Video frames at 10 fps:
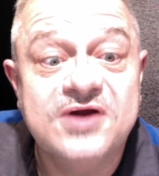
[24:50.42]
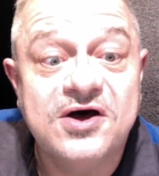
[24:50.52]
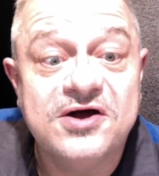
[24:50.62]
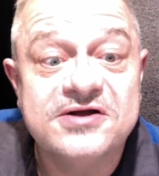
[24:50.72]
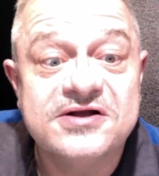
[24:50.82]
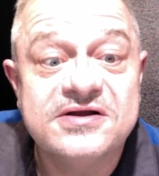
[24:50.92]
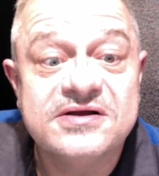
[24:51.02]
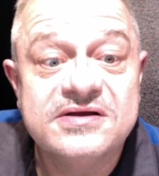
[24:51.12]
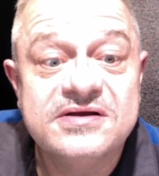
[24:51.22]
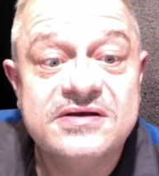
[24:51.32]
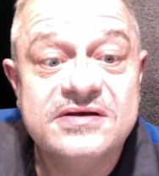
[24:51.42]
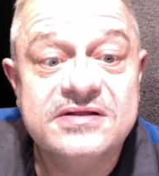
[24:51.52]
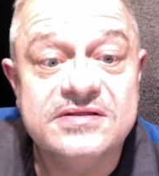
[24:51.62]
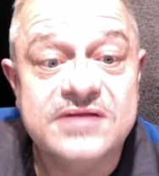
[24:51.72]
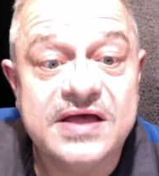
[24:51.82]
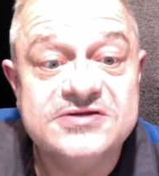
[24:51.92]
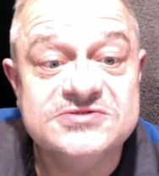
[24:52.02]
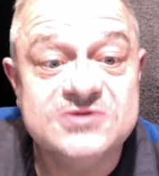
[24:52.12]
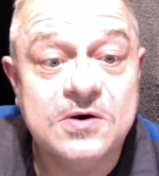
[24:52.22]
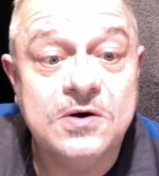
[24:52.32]
the dark,
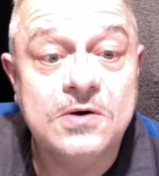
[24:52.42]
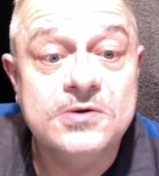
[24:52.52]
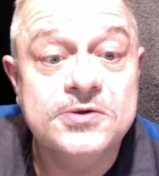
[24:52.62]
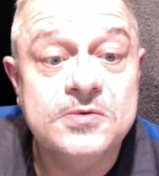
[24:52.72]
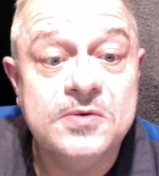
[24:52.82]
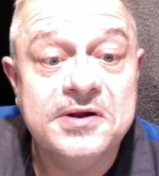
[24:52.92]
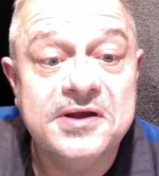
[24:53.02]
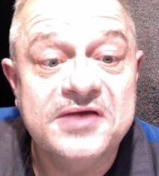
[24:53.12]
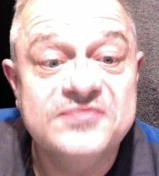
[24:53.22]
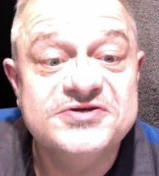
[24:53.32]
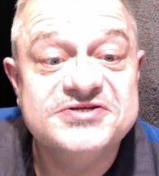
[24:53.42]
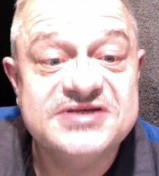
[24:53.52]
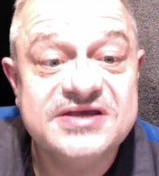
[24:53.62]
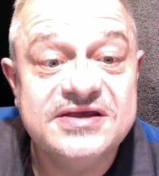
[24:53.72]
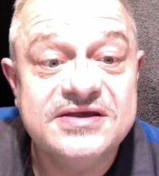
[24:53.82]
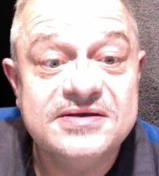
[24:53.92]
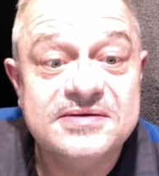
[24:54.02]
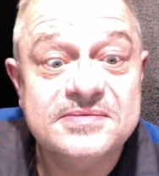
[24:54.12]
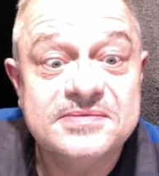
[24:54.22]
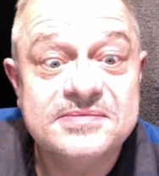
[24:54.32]
that is all you will ever
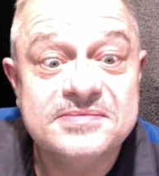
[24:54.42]
see.